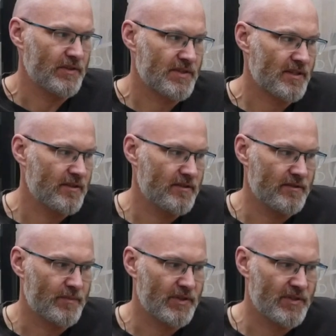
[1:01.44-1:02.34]
also
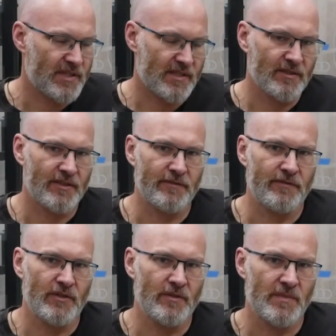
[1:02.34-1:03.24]
produces a lot of
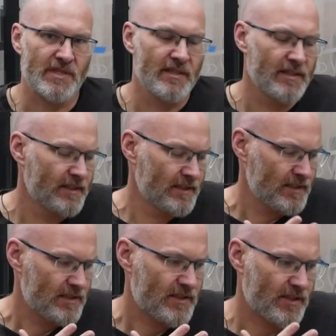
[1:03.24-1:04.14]
fumes.
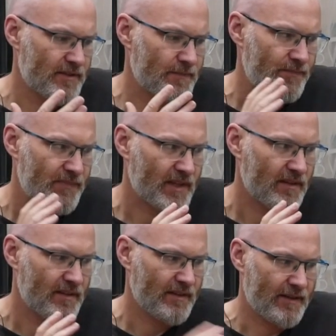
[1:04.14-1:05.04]
So,
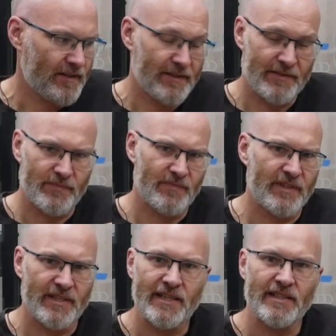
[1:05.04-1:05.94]
and
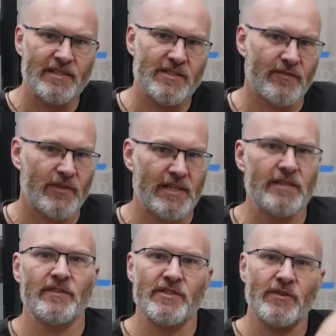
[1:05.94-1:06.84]
the heat is not very
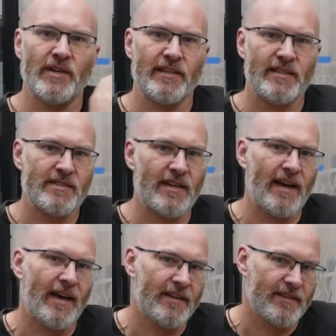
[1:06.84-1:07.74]
even, so I need to
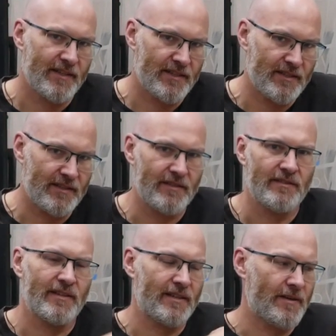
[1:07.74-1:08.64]
add
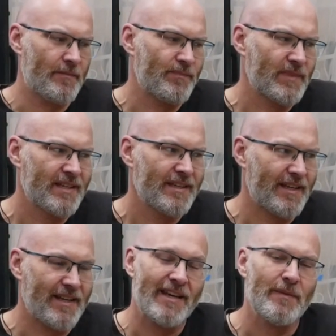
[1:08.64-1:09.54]
an
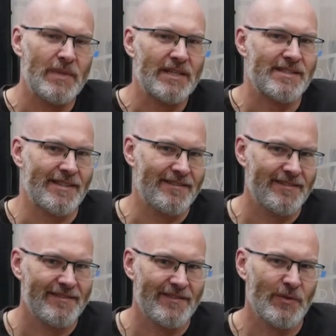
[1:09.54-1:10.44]
air mixer,
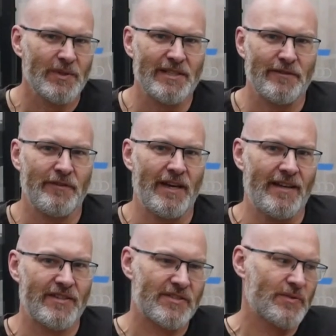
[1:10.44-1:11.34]
not really a
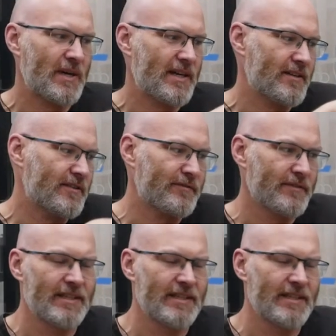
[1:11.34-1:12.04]
fan, just a way of